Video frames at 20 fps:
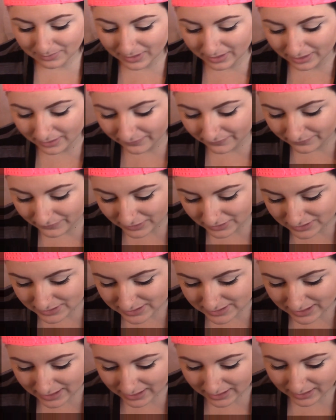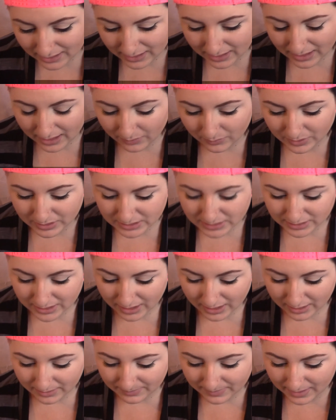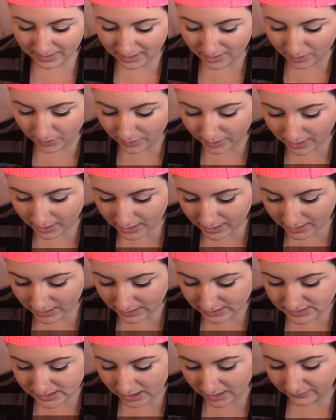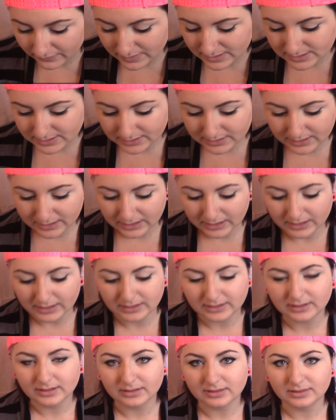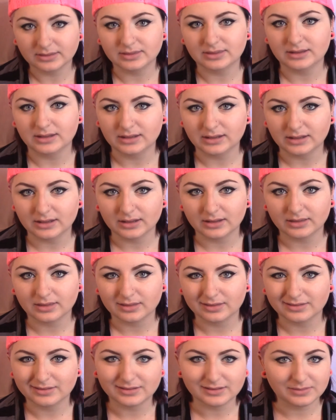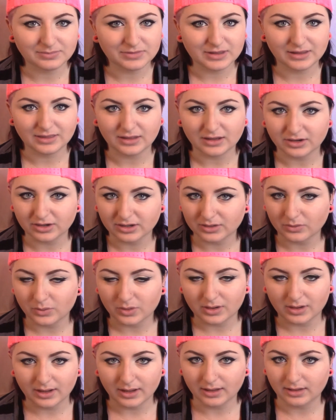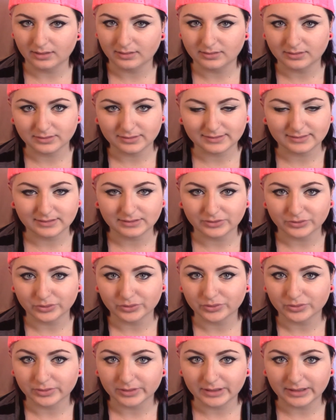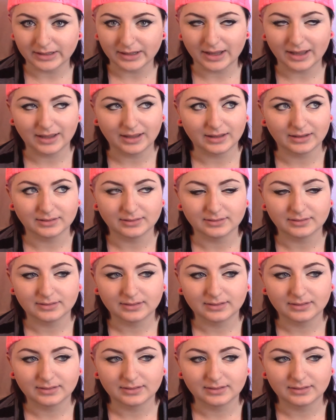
The first thing I want to talk about is obviously something that you're gonna want just in jewelry and